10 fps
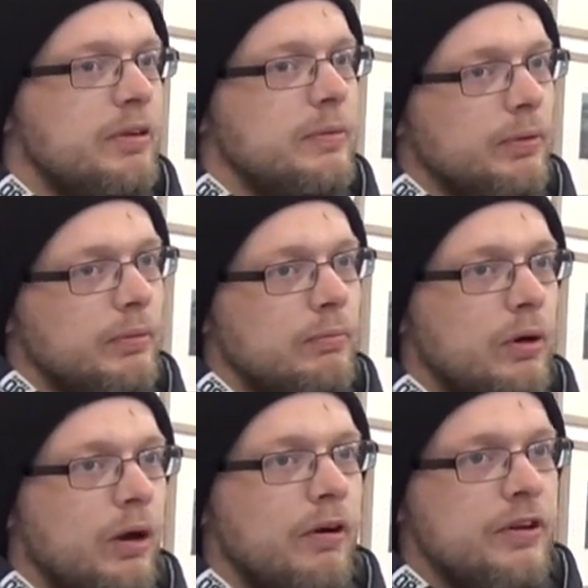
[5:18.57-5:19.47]
People are
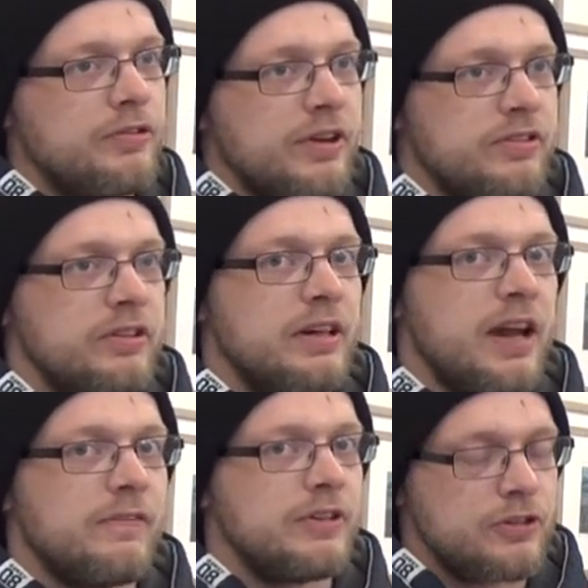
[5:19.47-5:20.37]
more interested in
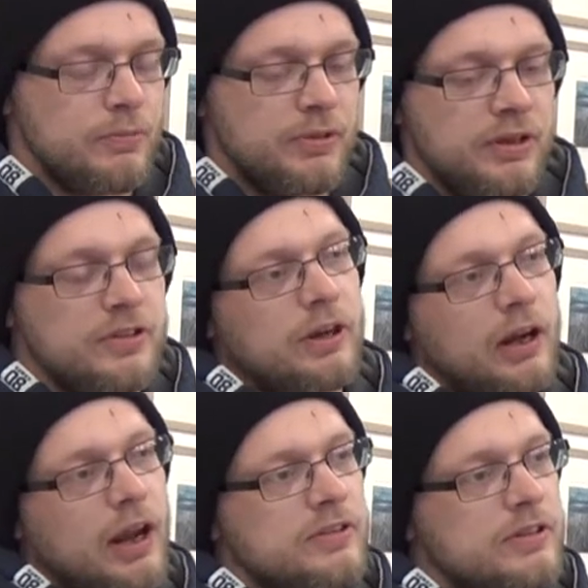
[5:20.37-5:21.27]
having something that's going
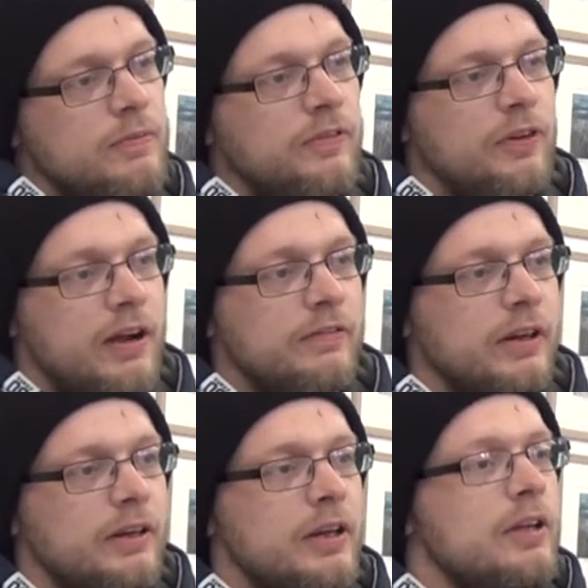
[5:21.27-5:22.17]
to last them
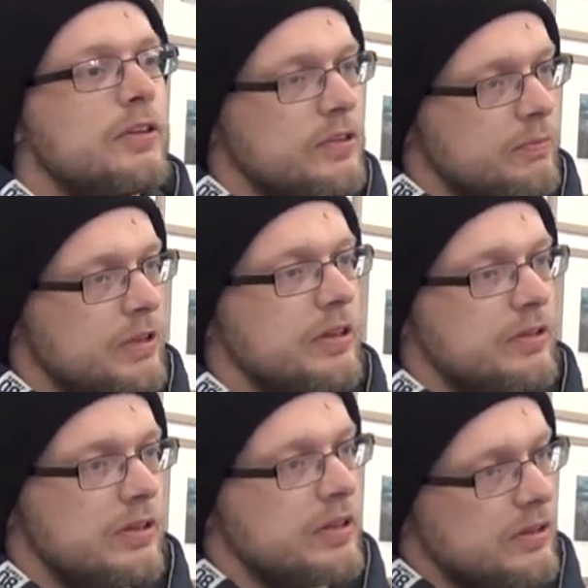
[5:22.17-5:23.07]
forever than something
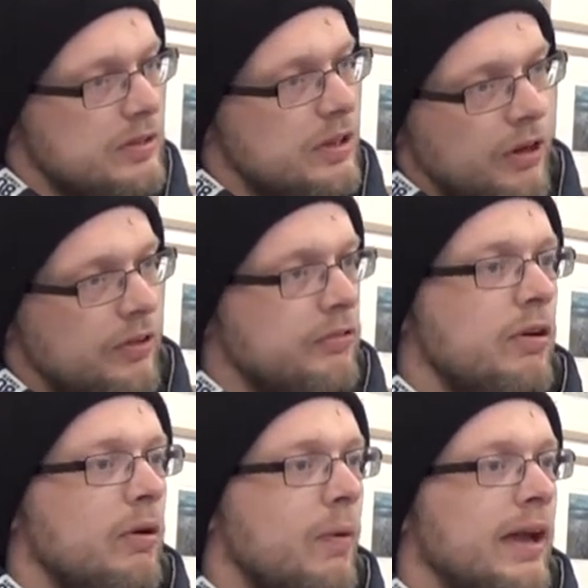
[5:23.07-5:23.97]
that's they're going to
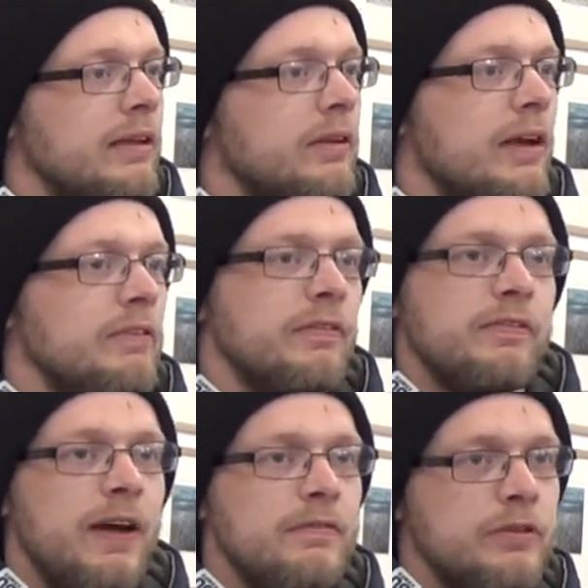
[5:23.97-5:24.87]
throw away, than having a
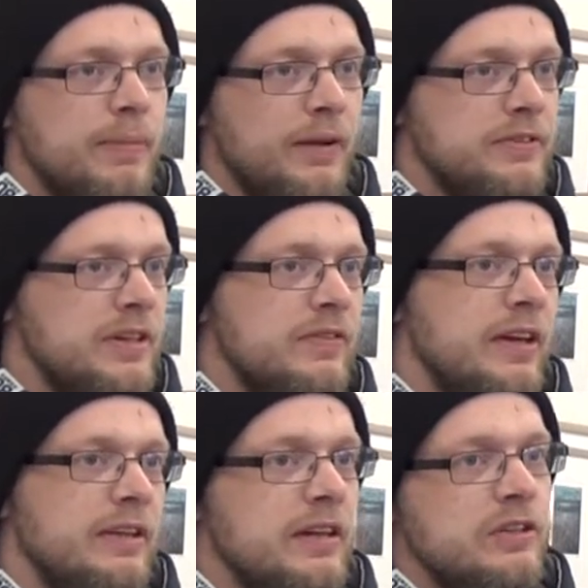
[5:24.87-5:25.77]
£500
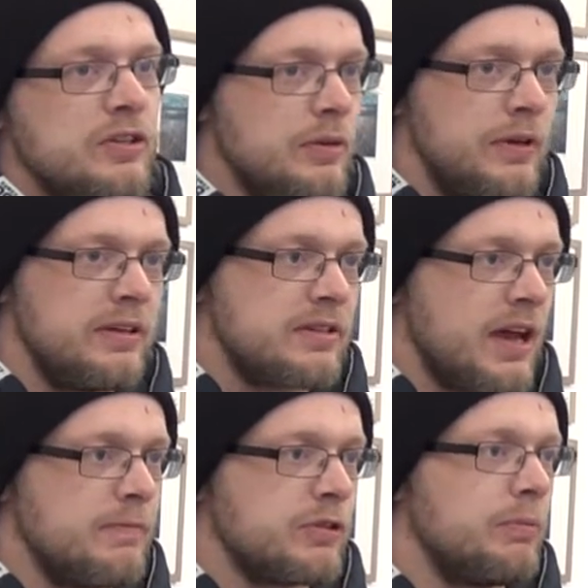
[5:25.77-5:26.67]
TV that in 2 years'
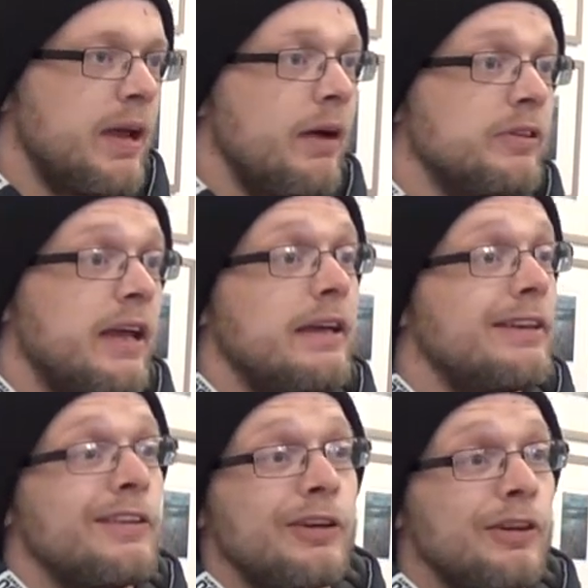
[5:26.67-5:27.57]
time is going to be outdated
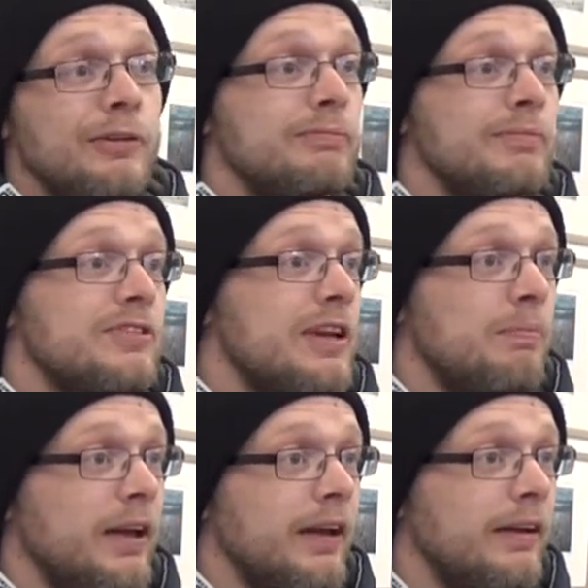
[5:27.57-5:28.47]
and they're going to
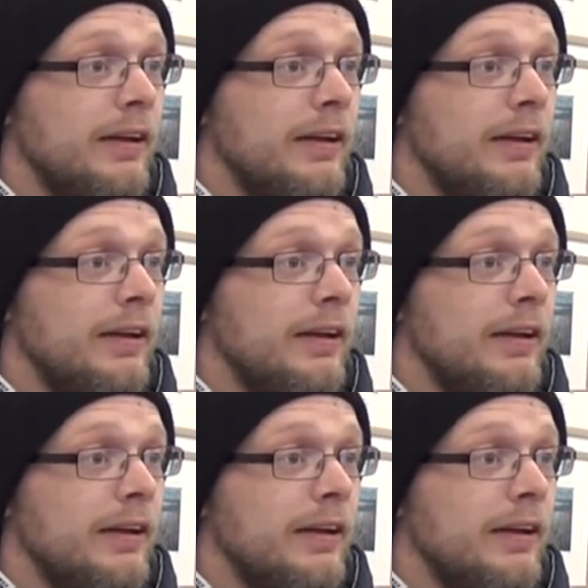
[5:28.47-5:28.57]
skip it.